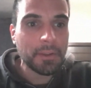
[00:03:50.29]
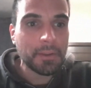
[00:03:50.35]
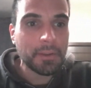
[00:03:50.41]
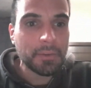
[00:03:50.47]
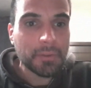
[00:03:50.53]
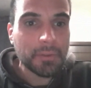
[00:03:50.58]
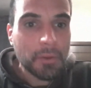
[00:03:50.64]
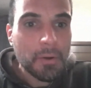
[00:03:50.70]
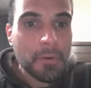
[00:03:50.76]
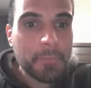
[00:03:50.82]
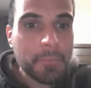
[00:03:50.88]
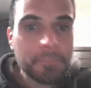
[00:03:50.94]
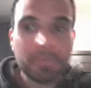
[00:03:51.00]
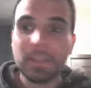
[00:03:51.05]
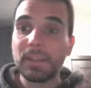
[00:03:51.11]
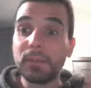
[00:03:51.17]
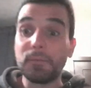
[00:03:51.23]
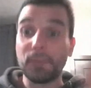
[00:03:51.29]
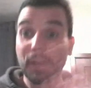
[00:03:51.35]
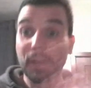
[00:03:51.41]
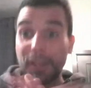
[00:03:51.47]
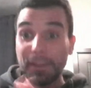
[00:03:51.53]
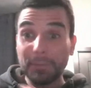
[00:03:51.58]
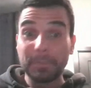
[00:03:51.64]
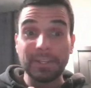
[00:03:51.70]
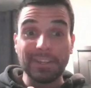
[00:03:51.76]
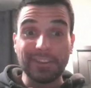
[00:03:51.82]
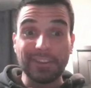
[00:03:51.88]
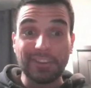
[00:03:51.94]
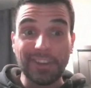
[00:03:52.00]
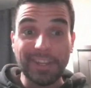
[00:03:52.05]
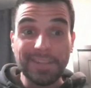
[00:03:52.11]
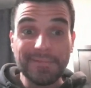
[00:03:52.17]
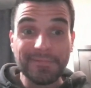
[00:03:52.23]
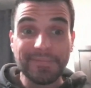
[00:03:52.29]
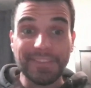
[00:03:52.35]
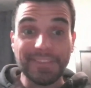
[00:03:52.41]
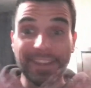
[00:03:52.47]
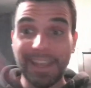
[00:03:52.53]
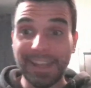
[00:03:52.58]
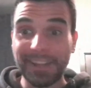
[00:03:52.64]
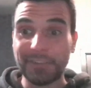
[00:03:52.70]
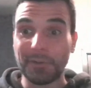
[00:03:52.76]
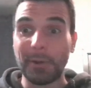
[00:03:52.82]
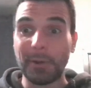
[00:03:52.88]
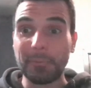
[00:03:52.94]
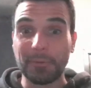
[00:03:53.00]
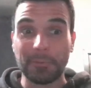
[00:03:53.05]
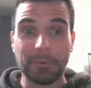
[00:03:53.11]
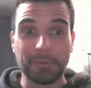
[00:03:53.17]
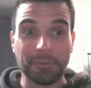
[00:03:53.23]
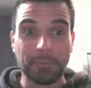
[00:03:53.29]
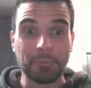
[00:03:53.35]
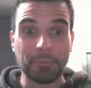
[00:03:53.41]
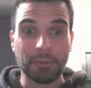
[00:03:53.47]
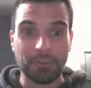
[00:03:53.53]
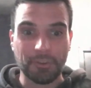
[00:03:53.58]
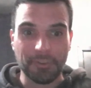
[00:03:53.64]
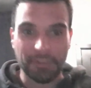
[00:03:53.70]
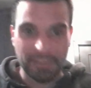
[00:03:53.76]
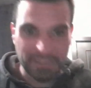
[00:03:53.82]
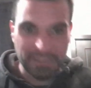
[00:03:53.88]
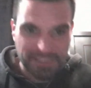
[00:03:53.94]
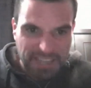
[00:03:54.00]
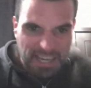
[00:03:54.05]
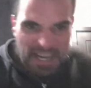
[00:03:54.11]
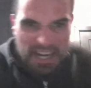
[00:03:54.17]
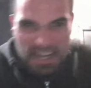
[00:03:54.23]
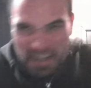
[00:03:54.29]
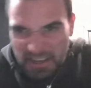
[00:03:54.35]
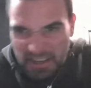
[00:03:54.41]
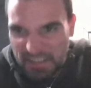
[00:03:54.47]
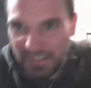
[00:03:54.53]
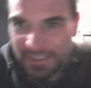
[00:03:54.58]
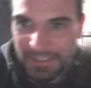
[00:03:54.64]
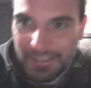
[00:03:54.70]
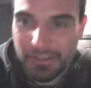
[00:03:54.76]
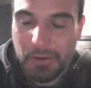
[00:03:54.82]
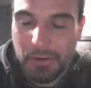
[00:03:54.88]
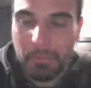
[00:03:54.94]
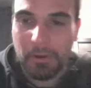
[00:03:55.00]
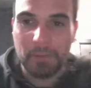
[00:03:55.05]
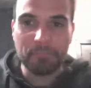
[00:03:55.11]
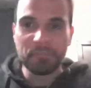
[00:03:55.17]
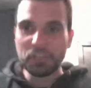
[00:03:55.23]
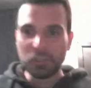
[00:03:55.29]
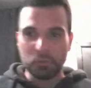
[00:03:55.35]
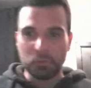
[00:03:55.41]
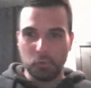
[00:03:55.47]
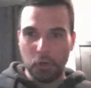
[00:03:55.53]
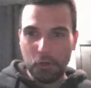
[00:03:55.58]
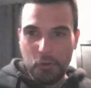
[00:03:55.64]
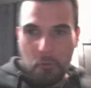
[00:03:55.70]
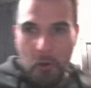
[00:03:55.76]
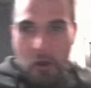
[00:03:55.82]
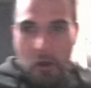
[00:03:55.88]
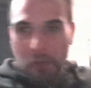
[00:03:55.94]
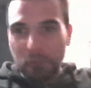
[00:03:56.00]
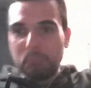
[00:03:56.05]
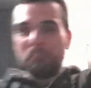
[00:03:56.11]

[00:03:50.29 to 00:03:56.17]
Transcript: So he flees immediately and he drops a random treasure. This kobold, what do you want?